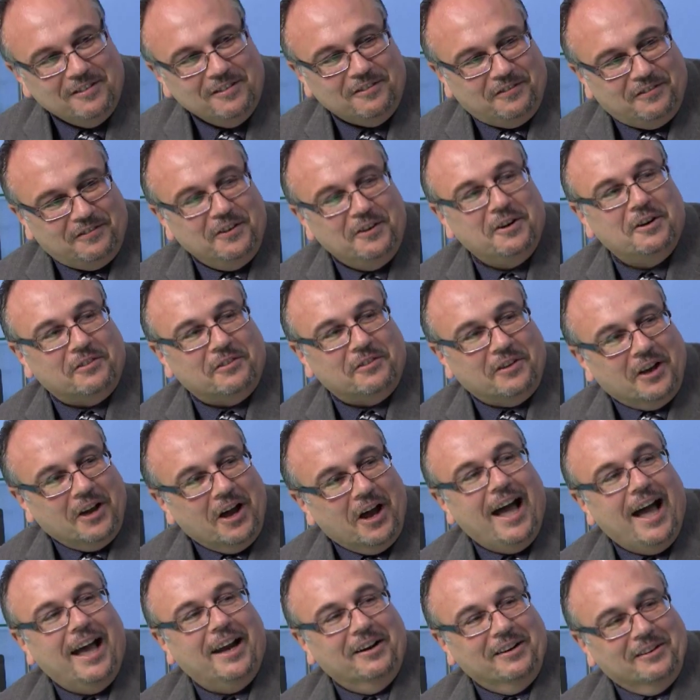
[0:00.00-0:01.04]
Fear of
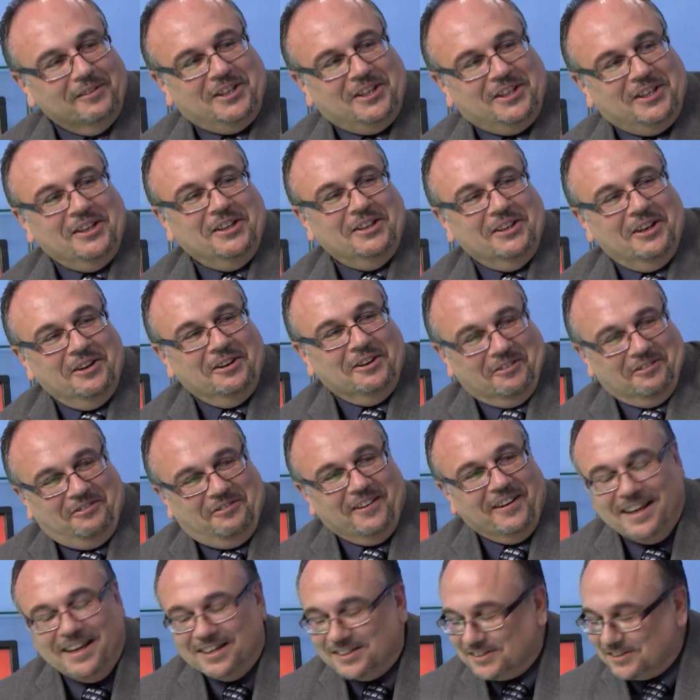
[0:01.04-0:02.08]
God, it was in your
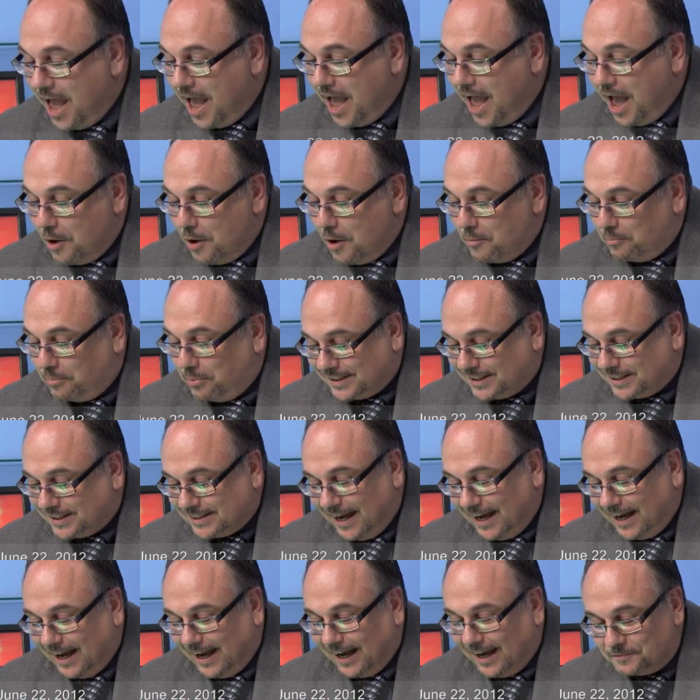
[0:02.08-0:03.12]
face.
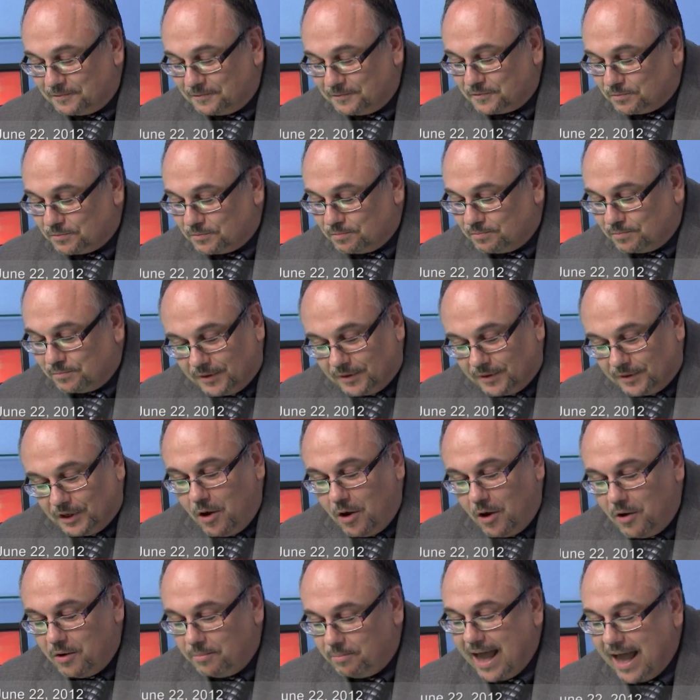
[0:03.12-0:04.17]
But
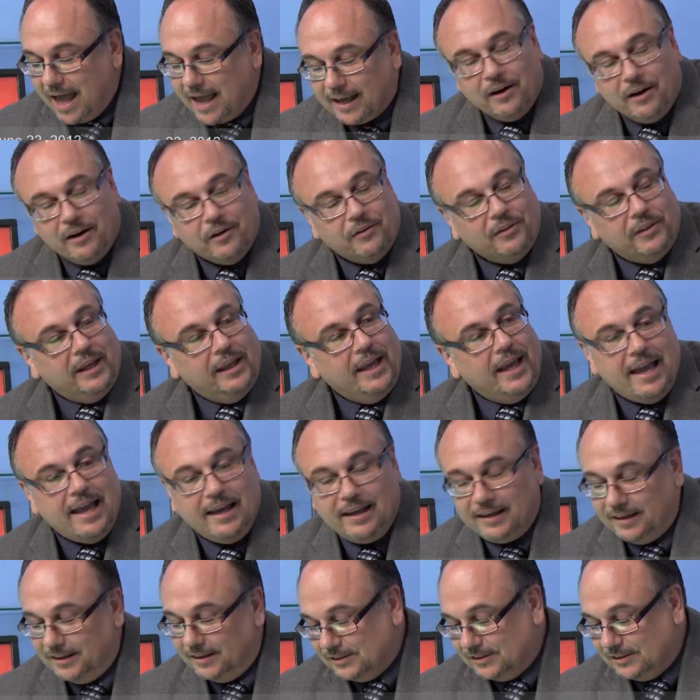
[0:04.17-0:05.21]
going back here, the
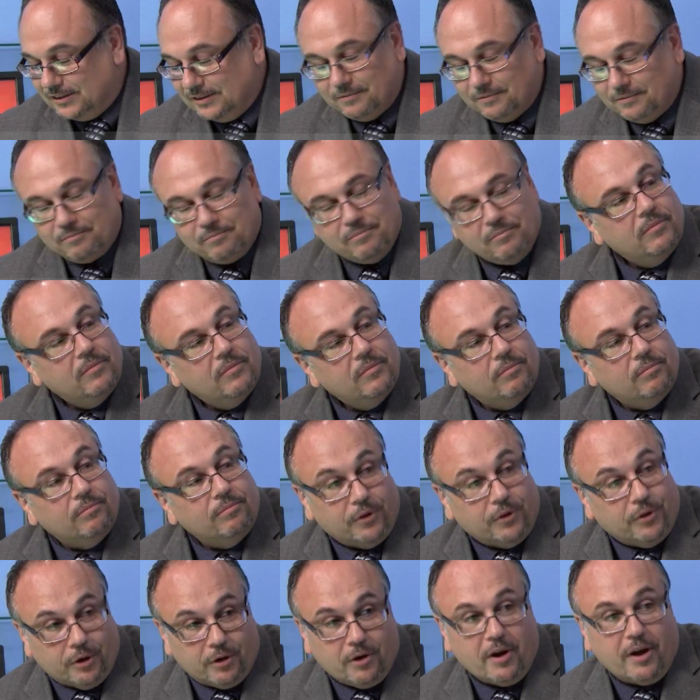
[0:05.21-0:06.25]
Yankees,
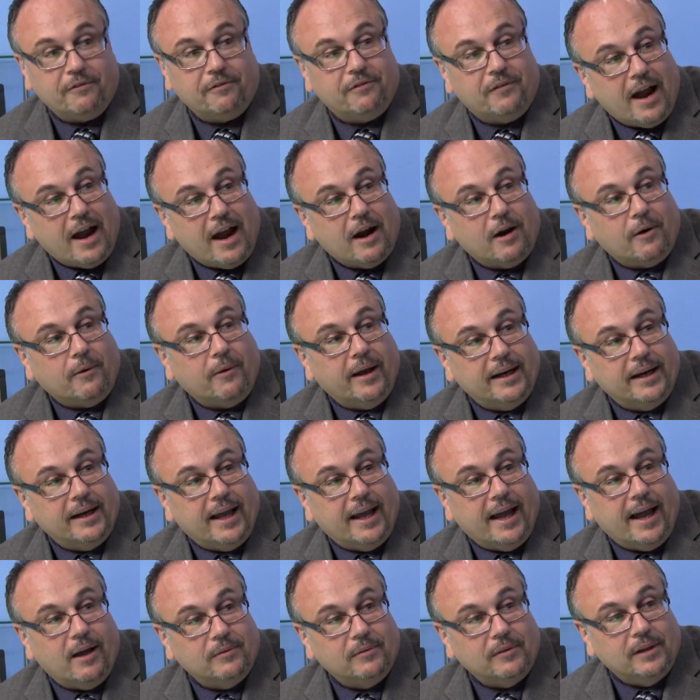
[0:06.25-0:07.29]
they're on fire right
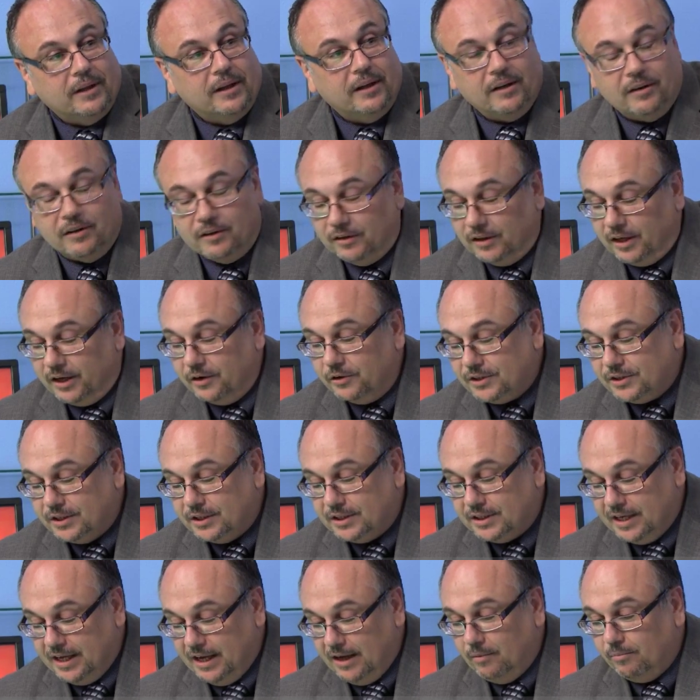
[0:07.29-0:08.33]
now. Here's
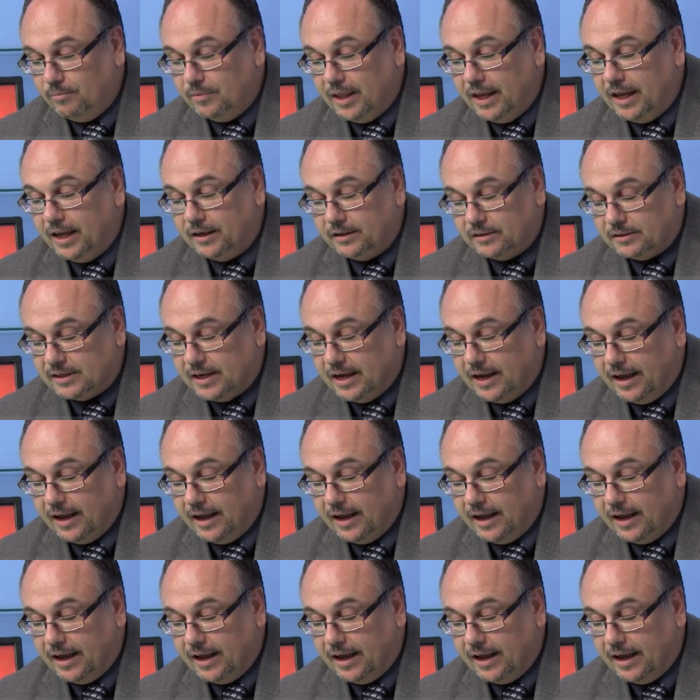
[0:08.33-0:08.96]
a team that,